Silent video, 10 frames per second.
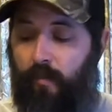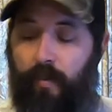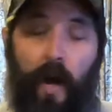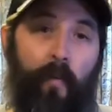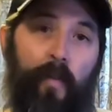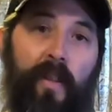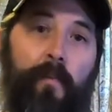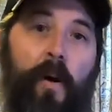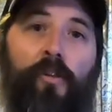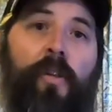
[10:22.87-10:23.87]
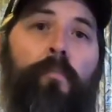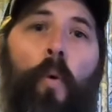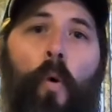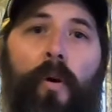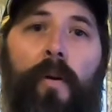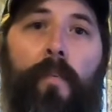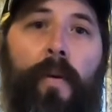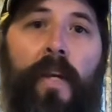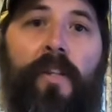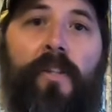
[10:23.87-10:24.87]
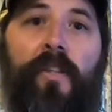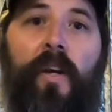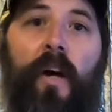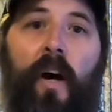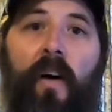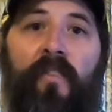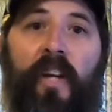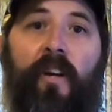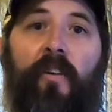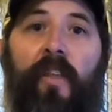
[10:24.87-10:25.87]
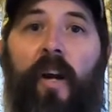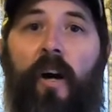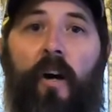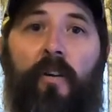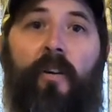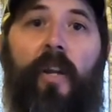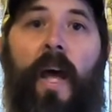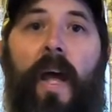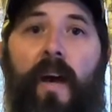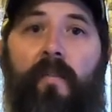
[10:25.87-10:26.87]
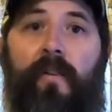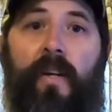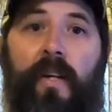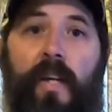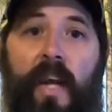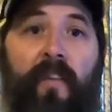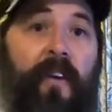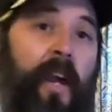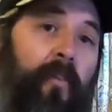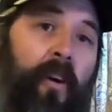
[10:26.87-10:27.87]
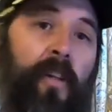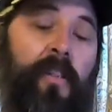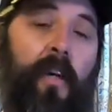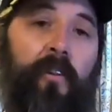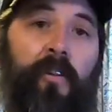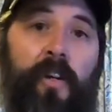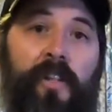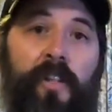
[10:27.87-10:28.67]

probably the most important piece of gear that a hunter can have if he ever hunts out of a tree